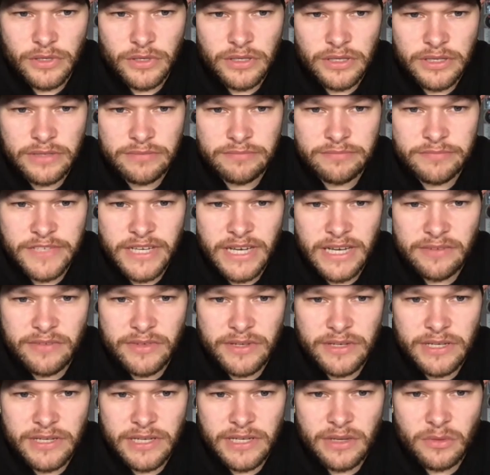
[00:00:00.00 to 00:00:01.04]
dive
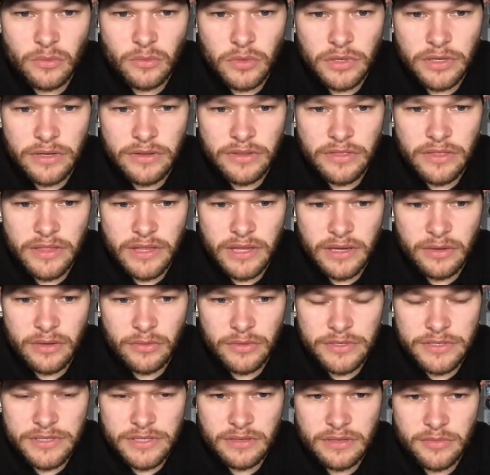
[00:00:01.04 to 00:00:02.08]
into any one thing. We're
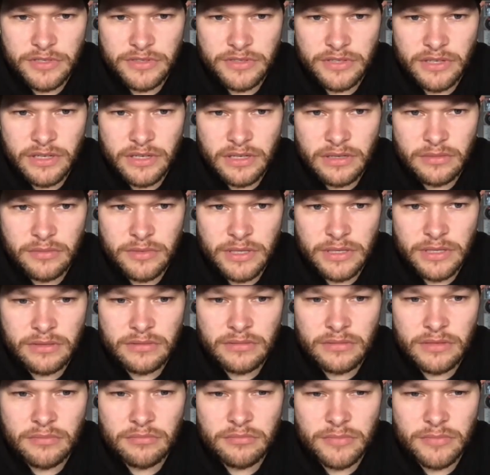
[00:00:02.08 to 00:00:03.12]
just going to be talking about
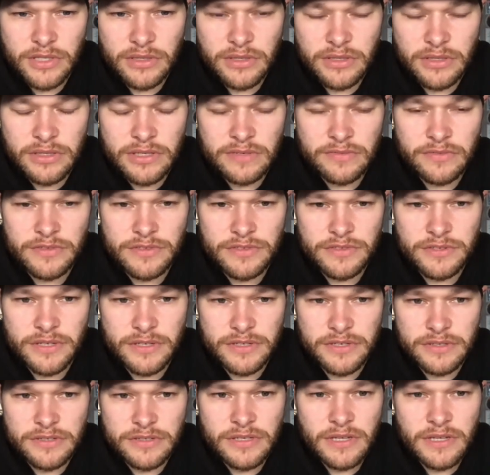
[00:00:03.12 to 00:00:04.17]
a million different structures.